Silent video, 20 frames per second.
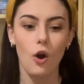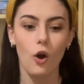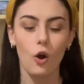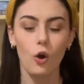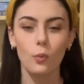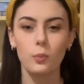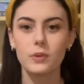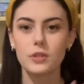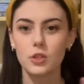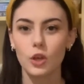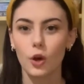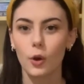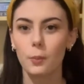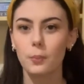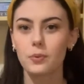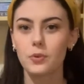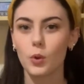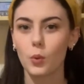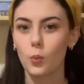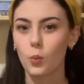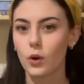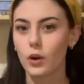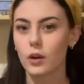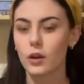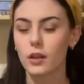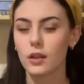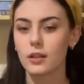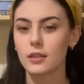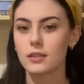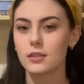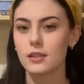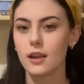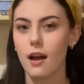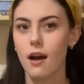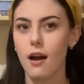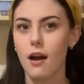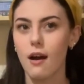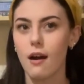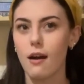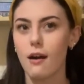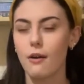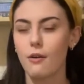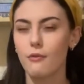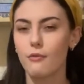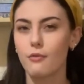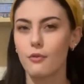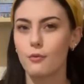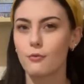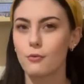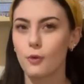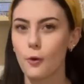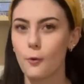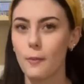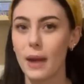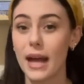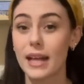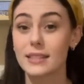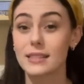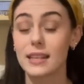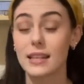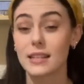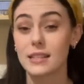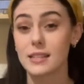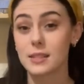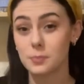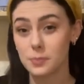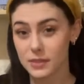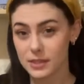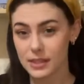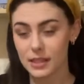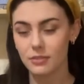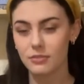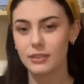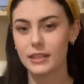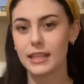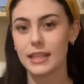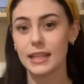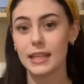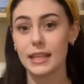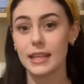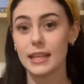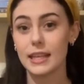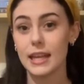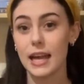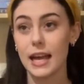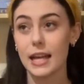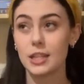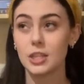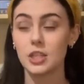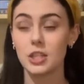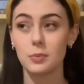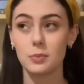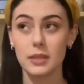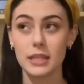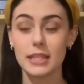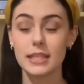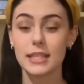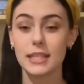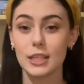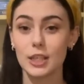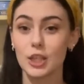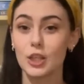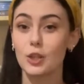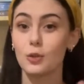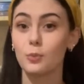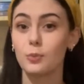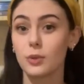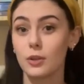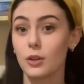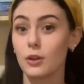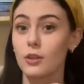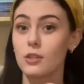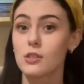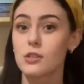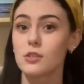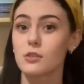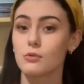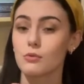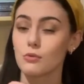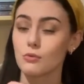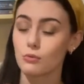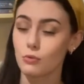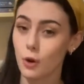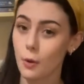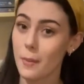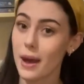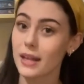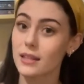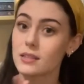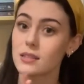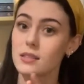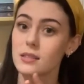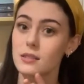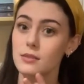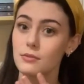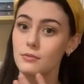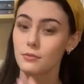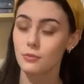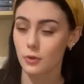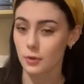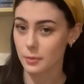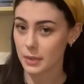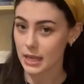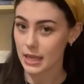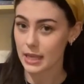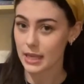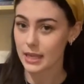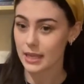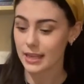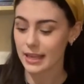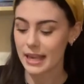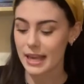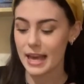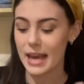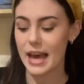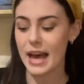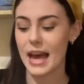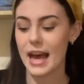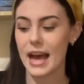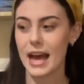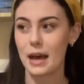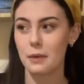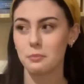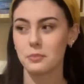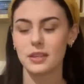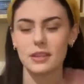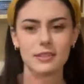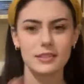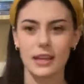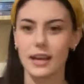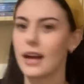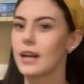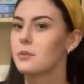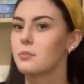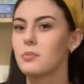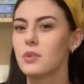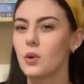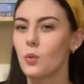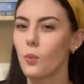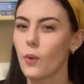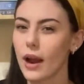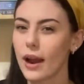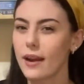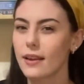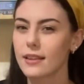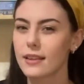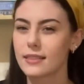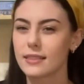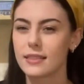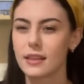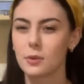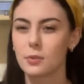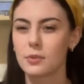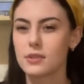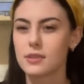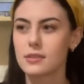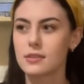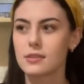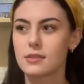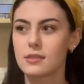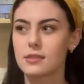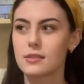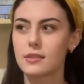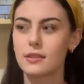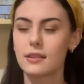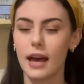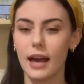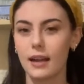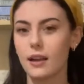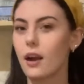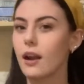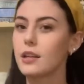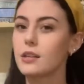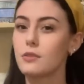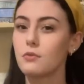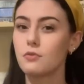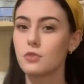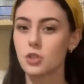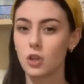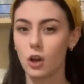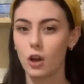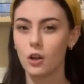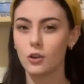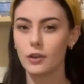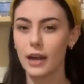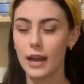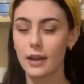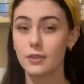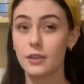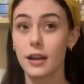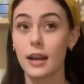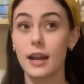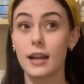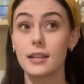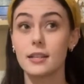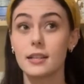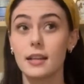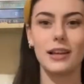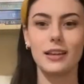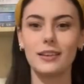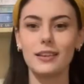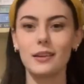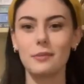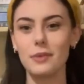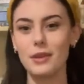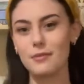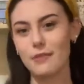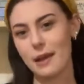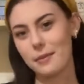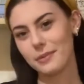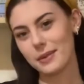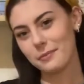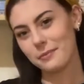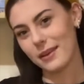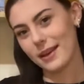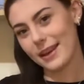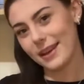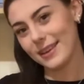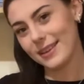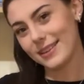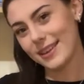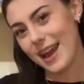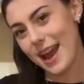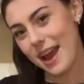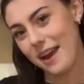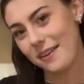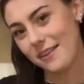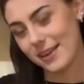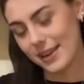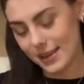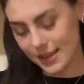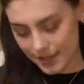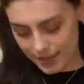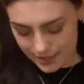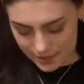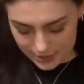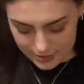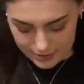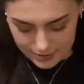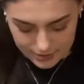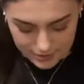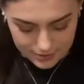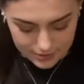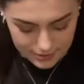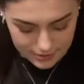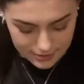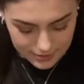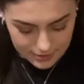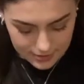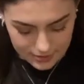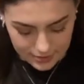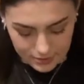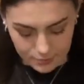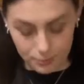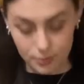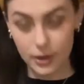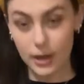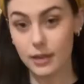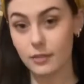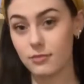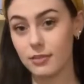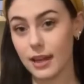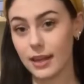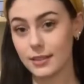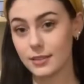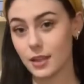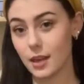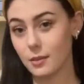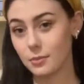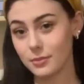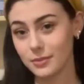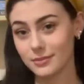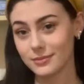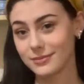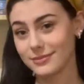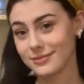opened up the world of romance and specifically LGBTQ+ romance for me, because I hadn't been aware that there was that kind of genre out there. And look at me repping my Harry Pride flag top.